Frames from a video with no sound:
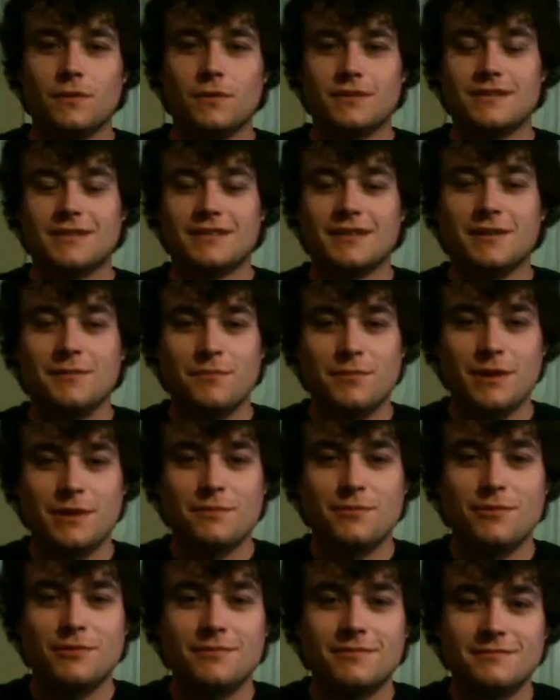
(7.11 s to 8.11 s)
What's up,
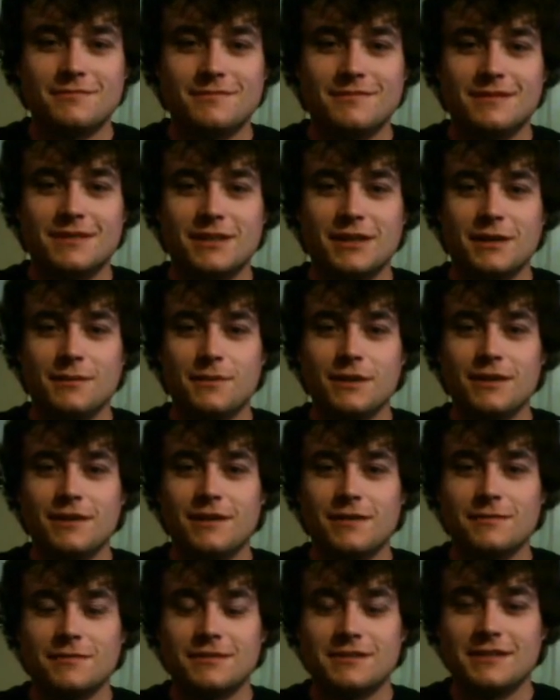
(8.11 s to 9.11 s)
people? W
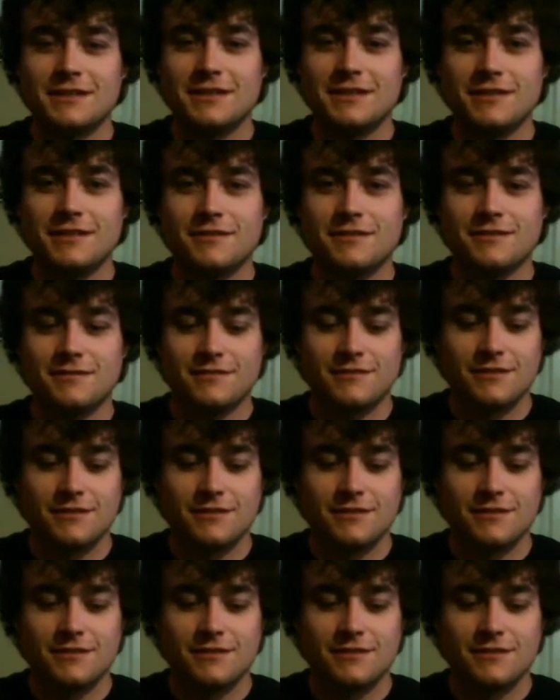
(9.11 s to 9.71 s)
Doubles here.